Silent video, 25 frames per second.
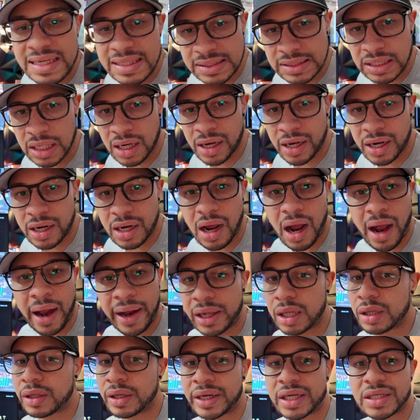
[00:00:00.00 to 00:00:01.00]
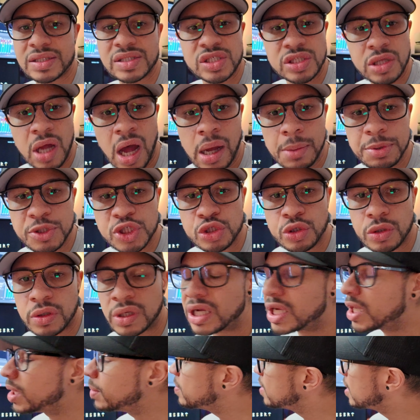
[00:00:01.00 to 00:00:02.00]
and done, I click stop
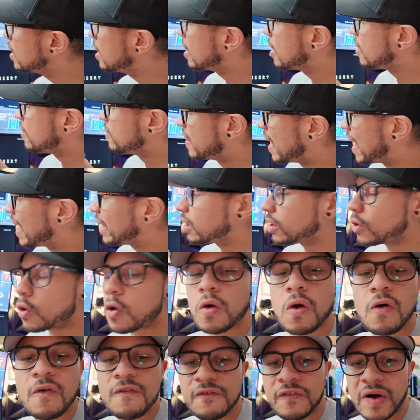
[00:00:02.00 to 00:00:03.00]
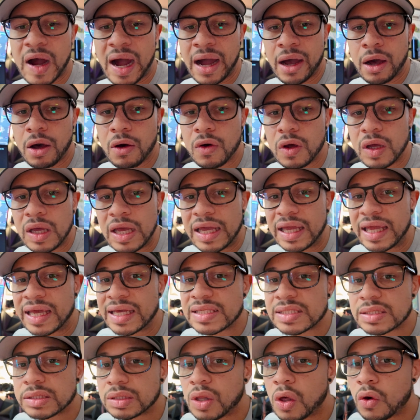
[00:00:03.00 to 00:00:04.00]
stream. That local file
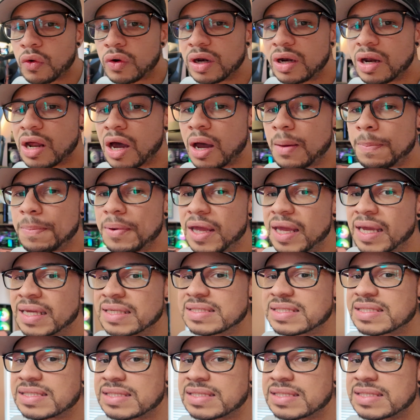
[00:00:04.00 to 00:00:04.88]
gets loaded up and